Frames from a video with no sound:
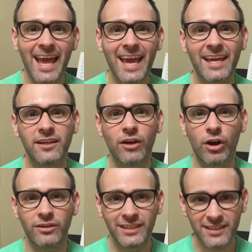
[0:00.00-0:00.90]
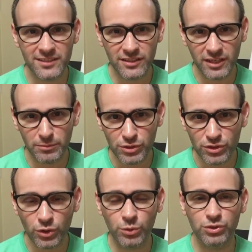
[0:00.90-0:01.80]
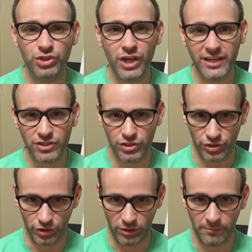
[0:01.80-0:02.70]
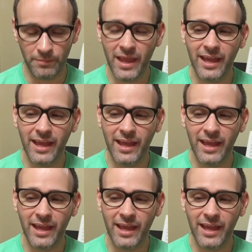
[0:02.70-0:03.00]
and artistic musical gesture,